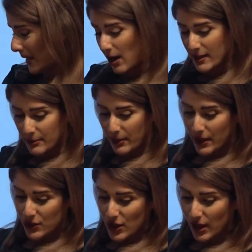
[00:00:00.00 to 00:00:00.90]

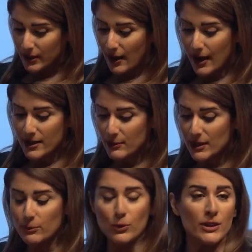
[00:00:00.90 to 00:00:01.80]
Azerbaijan, has
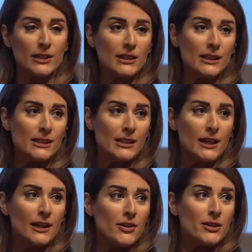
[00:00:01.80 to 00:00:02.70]
been appointed
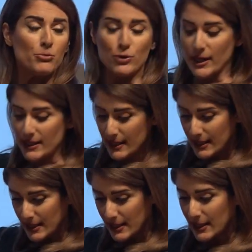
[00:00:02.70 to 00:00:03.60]
the
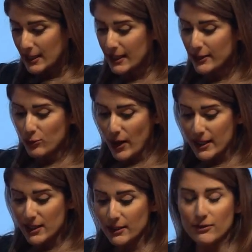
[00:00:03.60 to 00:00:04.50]
president in
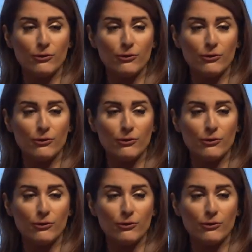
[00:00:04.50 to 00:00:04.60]
waiting